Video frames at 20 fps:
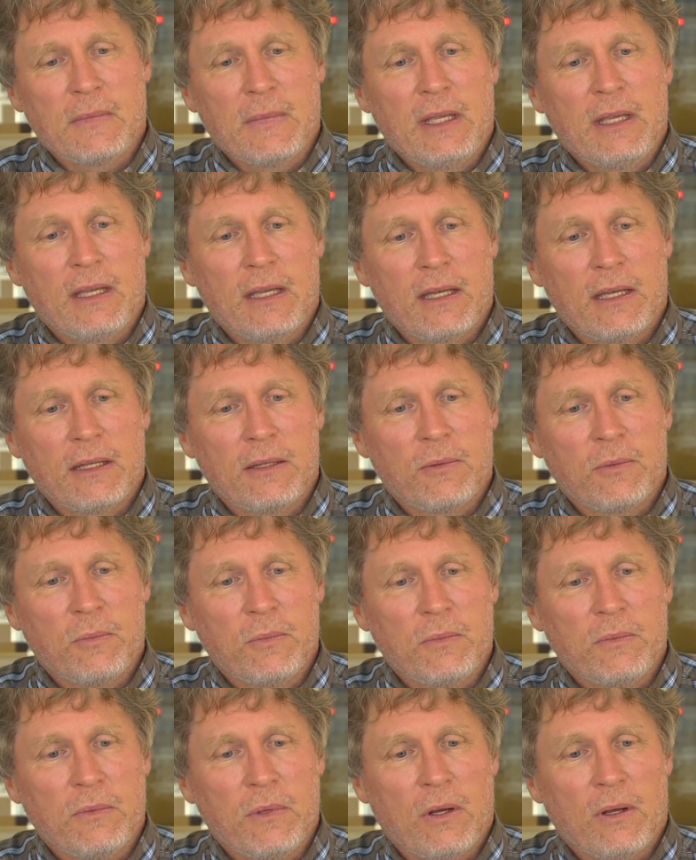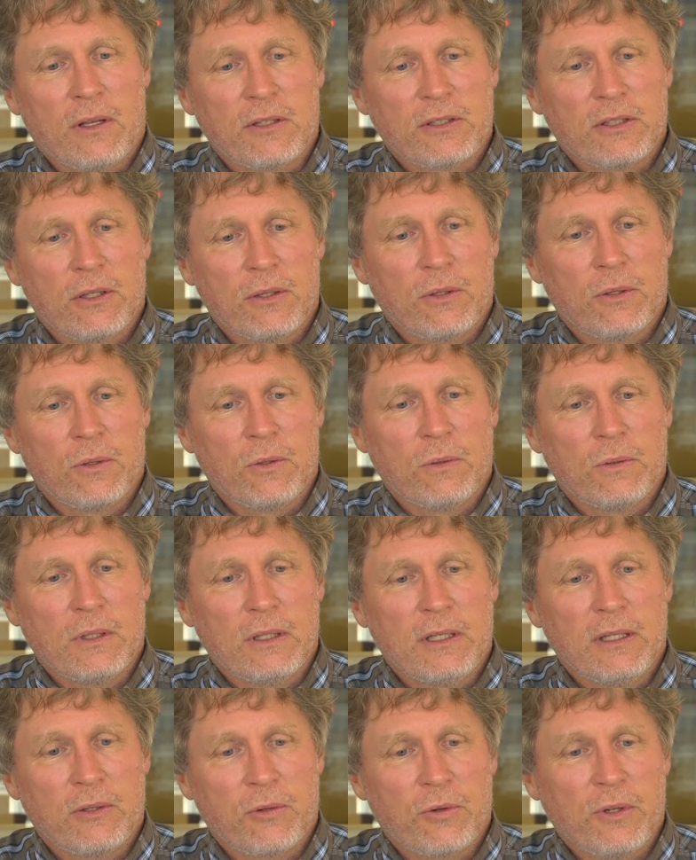and also
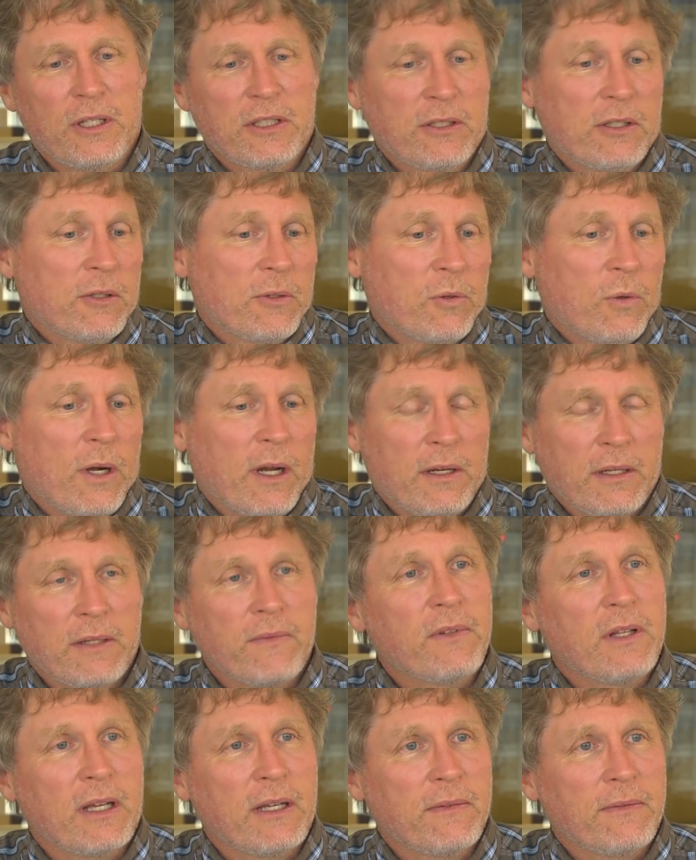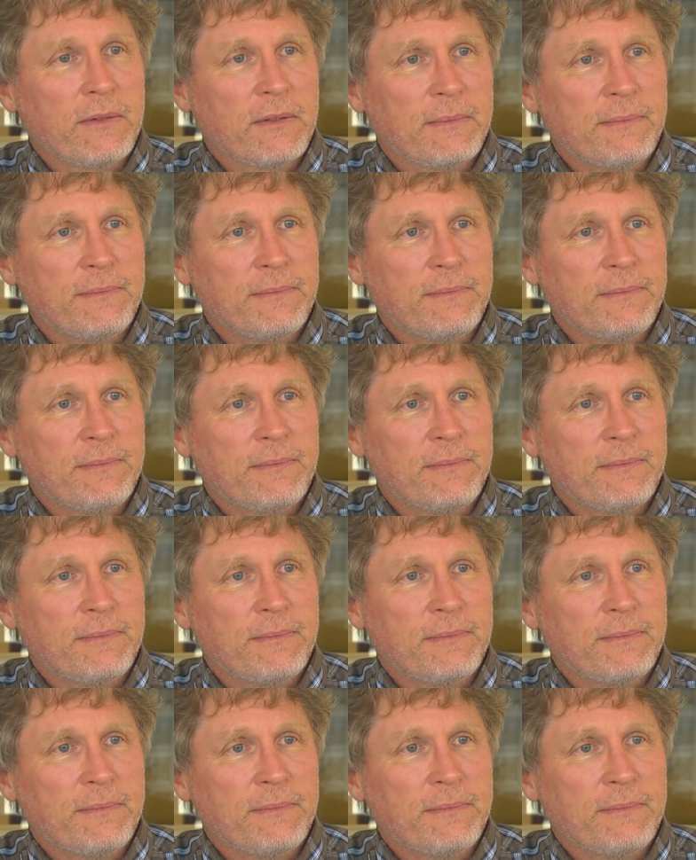increase their quality of life.